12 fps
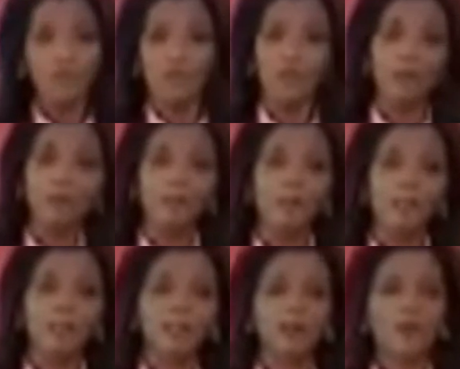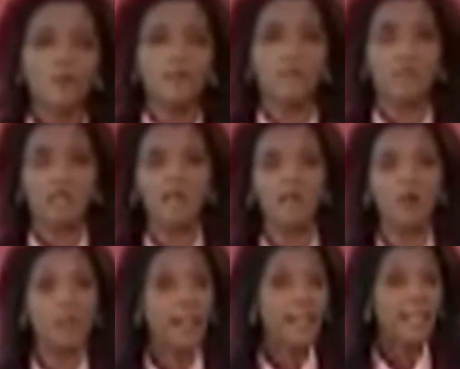Europe has been disrupted by
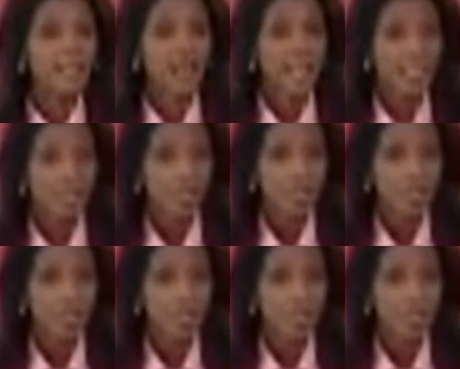volcanic ash